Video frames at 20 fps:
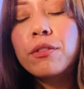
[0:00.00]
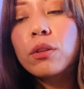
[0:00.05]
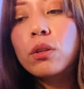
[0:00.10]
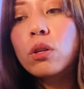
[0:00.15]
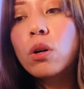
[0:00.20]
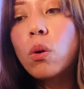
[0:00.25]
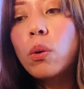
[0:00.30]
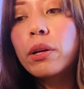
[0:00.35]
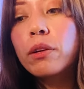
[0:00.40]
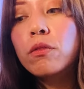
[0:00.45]

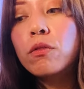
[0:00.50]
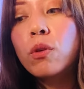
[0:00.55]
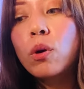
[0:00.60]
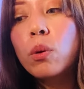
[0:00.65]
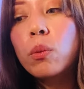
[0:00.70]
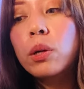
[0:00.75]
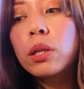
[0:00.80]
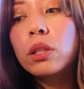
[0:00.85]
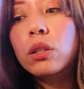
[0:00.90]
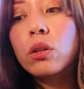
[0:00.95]
Going
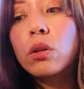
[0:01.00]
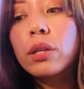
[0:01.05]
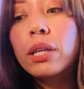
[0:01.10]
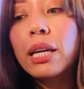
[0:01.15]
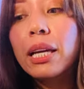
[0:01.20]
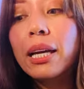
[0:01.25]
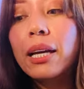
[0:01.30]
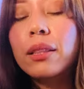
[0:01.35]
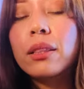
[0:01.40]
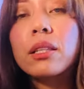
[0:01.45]
forward,
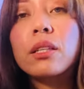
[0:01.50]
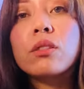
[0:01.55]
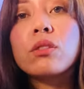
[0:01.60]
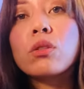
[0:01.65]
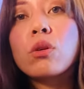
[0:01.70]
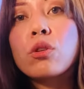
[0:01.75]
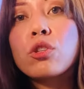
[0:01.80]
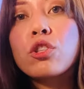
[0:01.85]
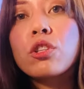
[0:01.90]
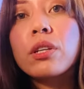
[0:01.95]
looking at these
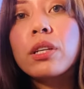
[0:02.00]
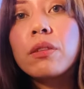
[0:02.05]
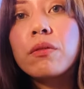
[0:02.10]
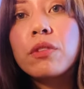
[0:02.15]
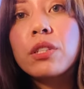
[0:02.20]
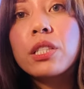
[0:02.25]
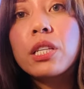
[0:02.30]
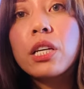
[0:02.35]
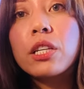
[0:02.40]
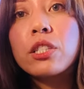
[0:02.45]
social
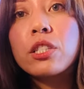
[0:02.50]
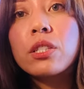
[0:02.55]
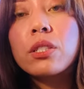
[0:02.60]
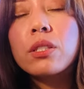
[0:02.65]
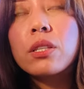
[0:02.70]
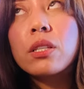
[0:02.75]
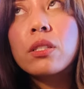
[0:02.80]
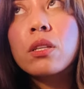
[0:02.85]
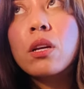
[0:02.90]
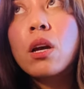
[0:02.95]

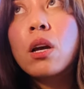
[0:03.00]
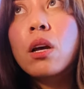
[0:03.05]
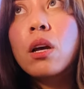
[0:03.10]
invitations as